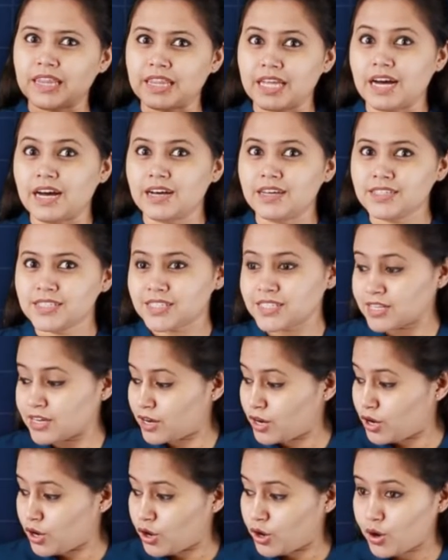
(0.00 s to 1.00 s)
Thus,
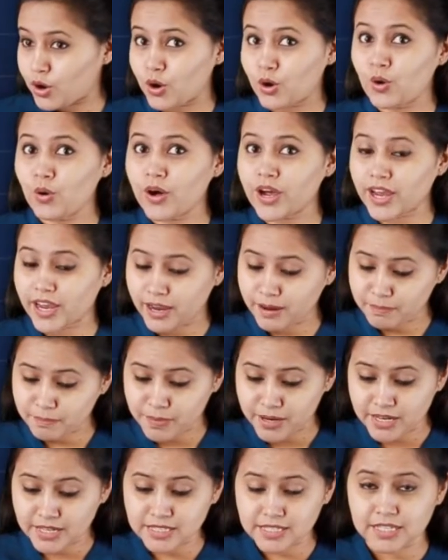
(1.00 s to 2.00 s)

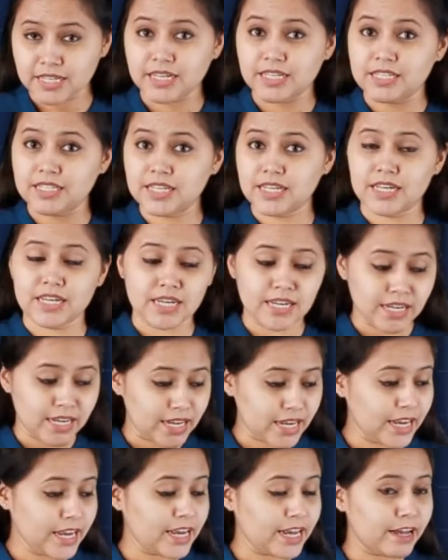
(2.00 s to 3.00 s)

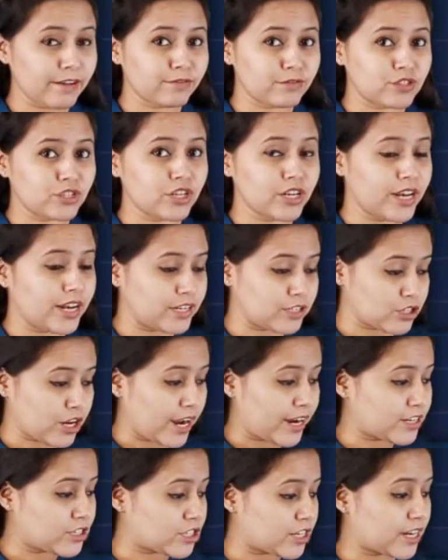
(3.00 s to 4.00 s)

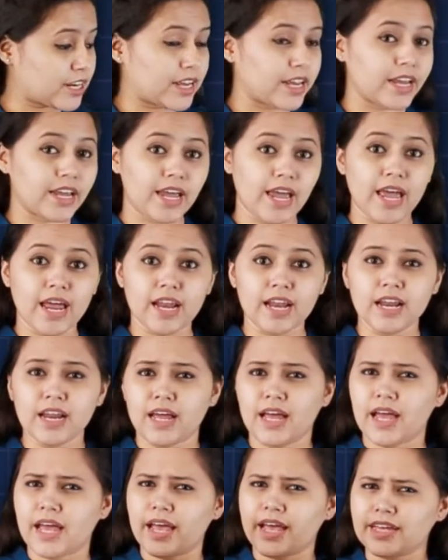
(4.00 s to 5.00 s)
OABCDEFGHIJKL
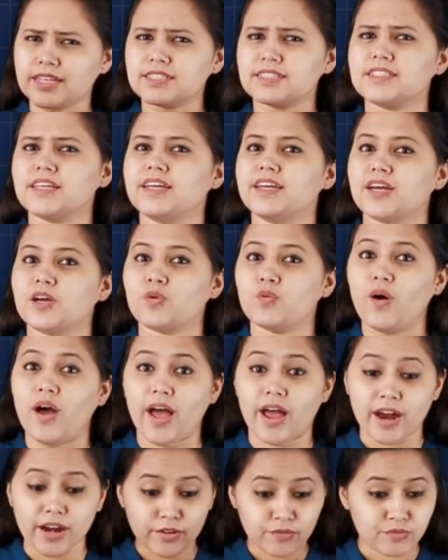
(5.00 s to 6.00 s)
is the
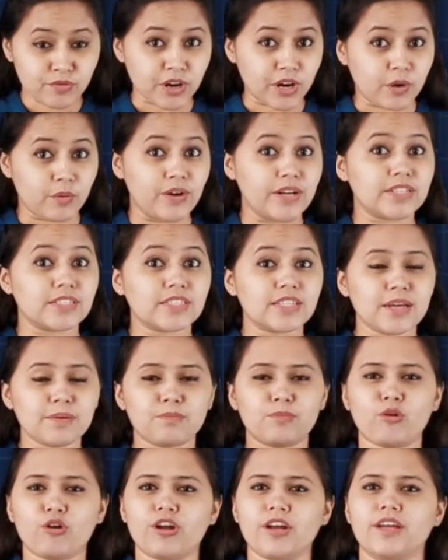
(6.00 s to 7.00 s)
required frequency
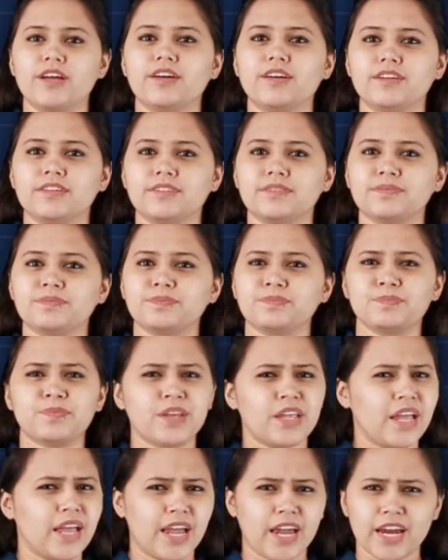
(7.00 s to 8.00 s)
polygon.
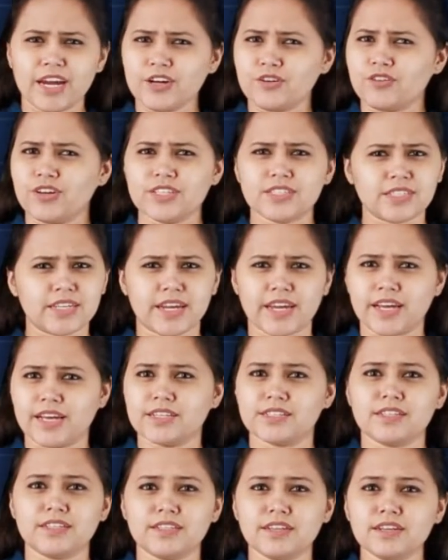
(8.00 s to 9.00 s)
Interesting,
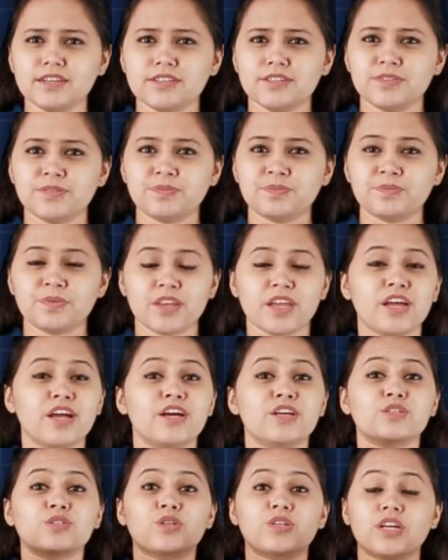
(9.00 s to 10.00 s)
isn't it?
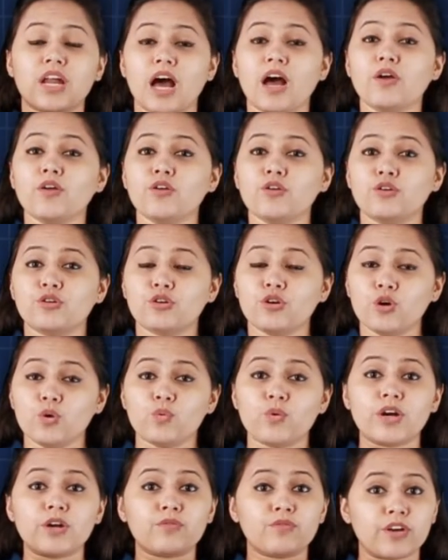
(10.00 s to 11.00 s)
So now you know
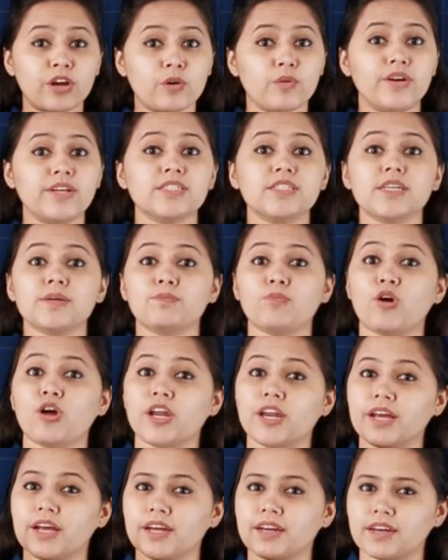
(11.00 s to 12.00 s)
what frequency
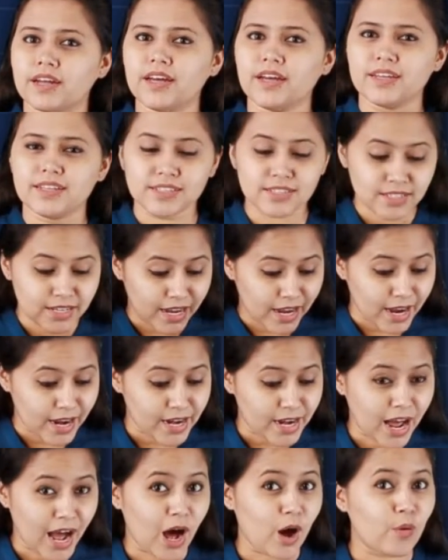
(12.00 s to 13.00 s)
polygon is
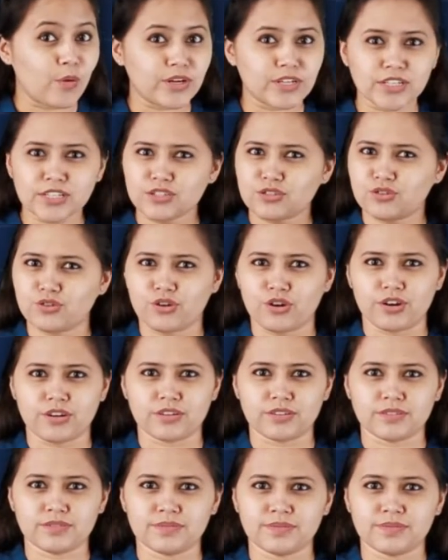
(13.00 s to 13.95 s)
and how it is drawn.